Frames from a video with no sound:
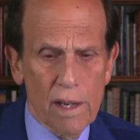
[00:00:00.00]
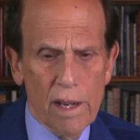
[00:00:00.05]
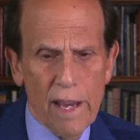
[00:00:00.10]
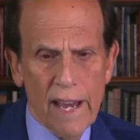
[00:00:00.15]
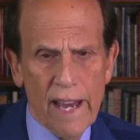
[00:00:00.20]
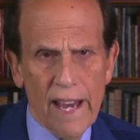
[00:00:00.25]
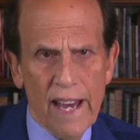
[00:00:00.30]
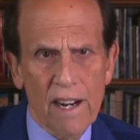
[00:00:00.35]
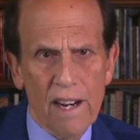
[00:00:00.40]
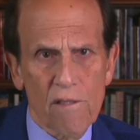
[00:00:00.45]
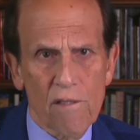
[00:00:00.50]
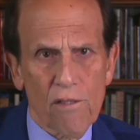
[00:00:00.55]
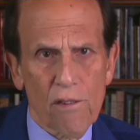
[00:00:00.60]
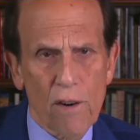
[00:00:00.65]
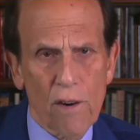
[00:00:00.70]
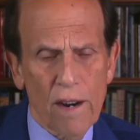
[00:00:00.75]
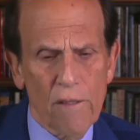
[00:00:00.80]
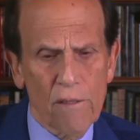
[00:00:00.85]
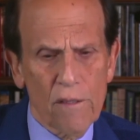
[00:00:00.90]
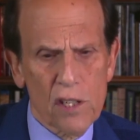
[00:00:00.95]
And for
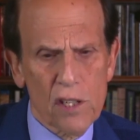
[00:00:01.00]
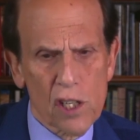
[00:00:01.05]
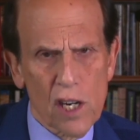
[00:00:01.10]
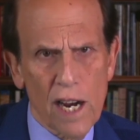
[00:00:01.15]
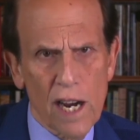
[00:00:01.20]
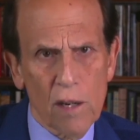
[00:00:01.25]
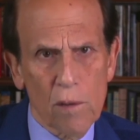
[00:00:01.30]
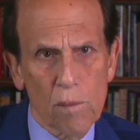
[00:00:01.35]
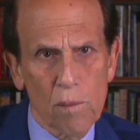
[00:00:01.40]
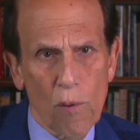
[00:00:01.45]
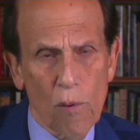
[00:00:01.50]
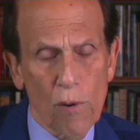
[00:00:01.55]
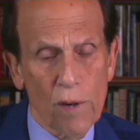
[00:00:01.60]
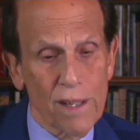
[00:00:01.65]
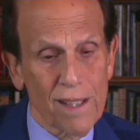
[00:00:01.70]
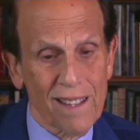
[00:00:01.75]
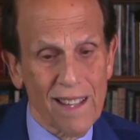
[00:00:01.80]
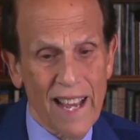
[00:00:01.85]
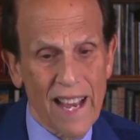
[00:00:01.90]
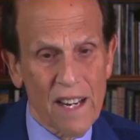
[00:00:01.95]
every child born
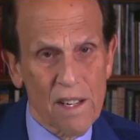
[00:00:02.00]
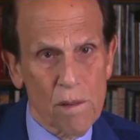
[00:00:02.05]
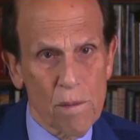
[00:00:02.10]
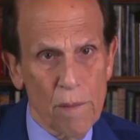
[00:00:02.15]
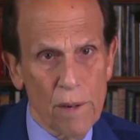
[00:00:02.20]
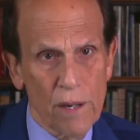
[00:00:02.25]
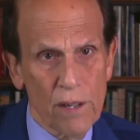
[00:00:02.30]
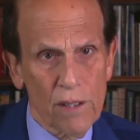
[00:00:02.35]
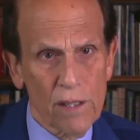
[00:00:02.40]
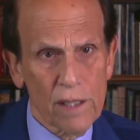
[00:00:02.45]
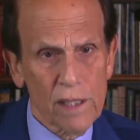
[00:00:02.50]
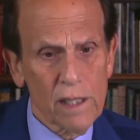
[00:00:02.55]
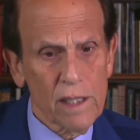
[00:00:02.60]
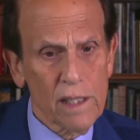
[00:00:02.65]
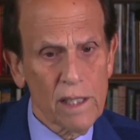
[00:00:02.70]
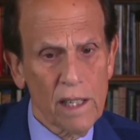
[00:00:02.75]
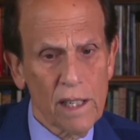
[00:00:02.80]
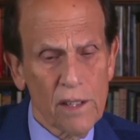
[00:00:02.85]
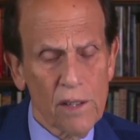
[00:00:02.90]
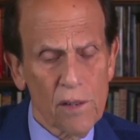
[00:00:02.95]
in Latin America,
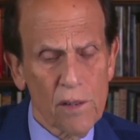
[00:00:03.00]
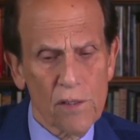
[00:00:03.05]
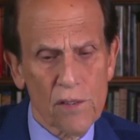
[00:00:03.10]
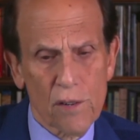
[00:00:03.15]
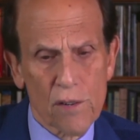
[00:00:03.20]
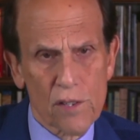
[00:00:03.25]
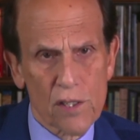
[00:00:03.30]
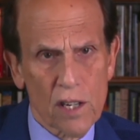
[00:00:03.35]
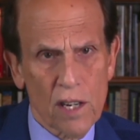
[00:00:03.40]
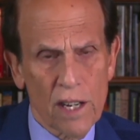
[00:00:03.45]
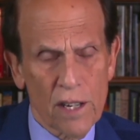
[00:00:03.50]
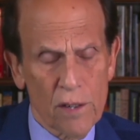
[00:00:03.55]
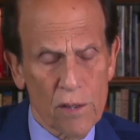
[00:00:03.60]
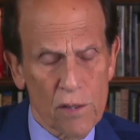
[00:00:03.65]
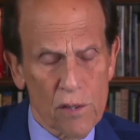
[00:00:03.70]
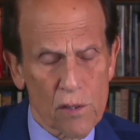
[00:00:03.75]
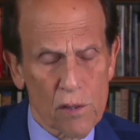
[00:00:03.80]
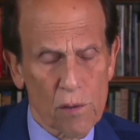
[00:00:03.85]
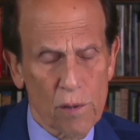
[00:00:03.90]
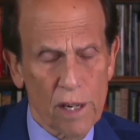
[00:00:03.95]
100, there's
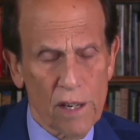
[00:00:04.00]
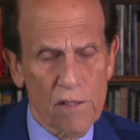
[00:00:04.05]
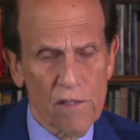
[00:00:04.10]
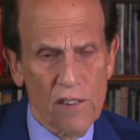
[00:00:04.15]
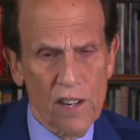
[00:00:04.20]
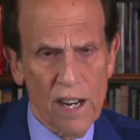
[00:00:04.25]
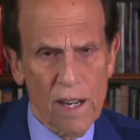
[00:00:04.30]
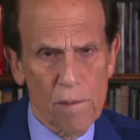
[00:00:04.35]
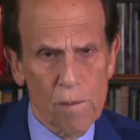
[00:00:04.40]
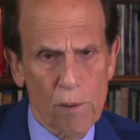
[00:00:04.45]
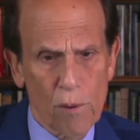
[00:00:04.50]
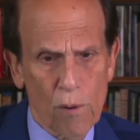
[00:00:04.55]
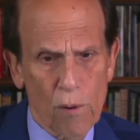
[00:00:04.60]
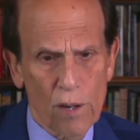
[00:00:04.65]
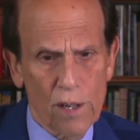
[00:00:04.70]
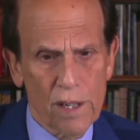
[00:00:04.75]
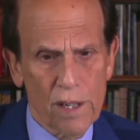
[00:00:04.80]
125 born in